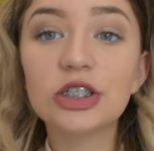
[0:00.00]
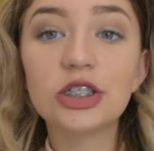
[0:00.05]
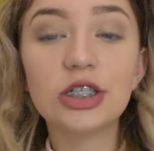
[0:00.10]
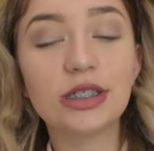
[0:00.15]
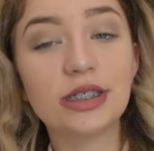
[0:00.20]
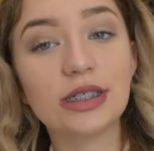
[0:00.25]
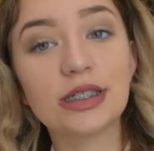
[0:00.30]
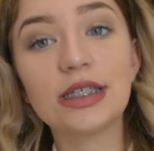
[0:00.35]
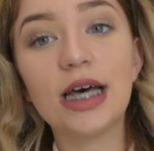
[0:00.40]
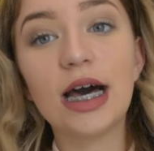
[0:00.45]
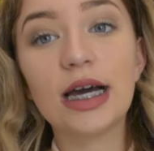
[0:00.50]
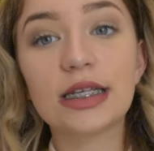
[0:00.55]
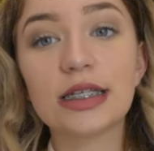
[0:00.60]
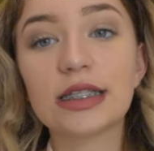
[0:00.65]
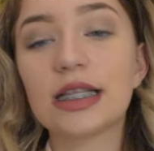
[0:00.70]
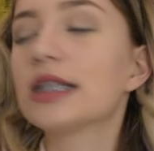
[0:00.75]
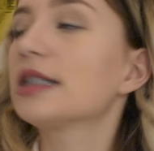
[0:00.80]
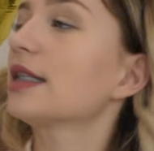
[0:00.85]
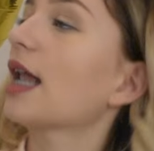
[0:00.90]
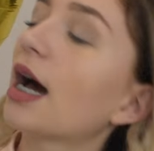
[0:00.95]
She's decided
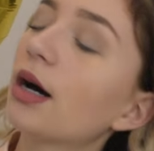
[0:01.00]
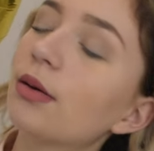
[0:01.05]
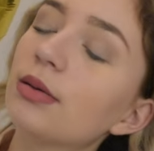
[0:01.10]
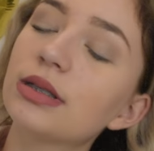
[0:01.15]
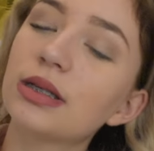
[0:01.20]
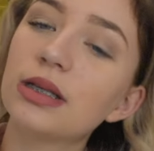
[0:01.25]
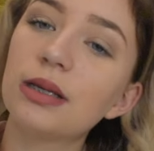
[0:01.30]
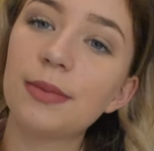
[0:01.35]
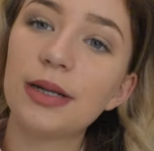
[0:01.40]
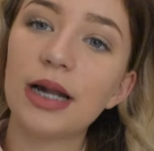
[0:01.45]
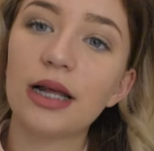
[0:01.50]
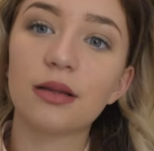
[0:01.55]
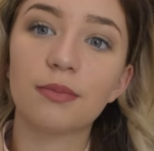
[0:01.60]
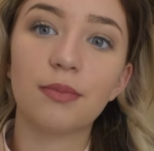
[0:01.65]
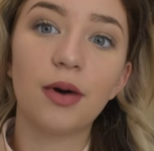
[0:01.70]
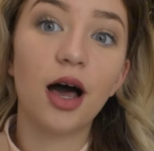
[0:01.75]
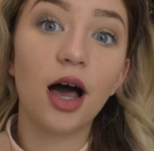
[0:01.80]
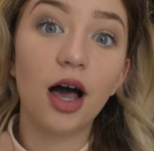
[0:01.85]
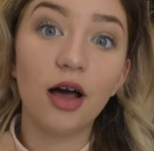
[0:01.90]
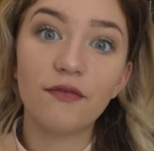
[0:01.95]
that now is going to be like the
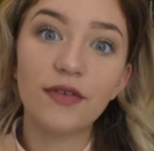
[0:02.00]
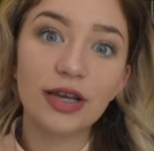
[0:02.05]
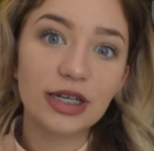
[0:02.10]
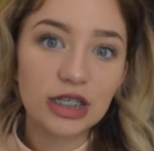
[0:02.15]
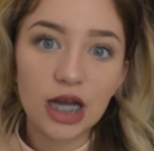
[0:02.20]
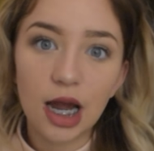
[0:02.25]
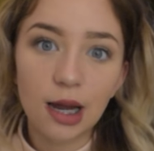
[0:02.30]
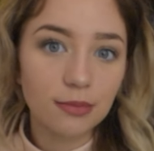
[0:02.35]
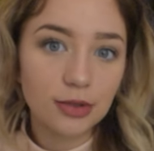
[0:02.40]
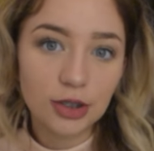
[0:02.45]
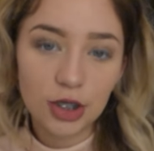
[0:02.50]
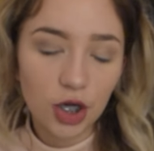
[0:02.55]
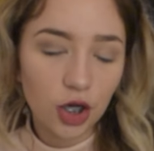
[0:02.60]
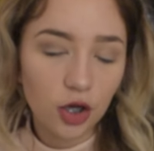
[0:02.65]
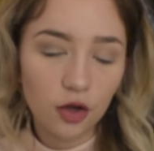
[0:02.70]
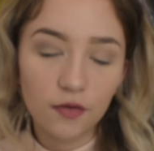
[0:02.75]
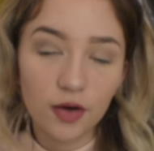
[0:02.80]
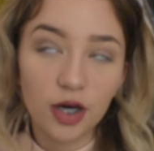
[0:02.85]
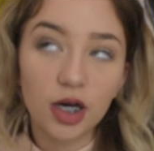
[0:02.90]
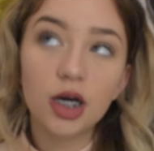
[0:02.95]
perfect time to
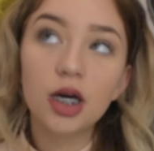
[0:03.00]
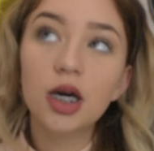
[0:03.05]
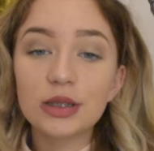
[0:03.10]
hoover.